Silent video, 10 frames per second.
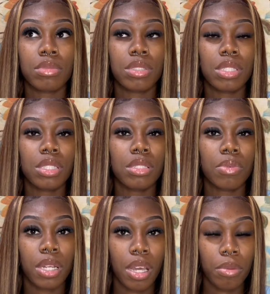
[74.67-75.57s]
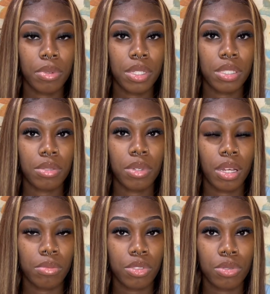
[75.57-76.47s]
this is where the companies will
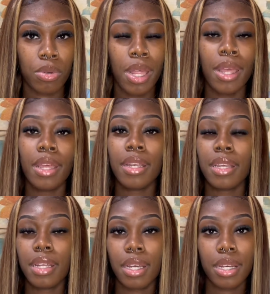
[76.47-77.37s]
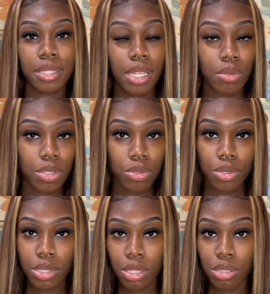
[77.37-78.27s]
come to get in contact with you and
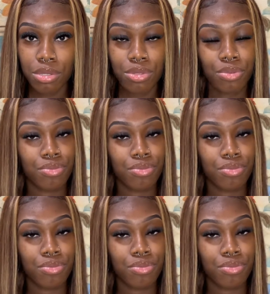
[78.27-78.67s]
stuff.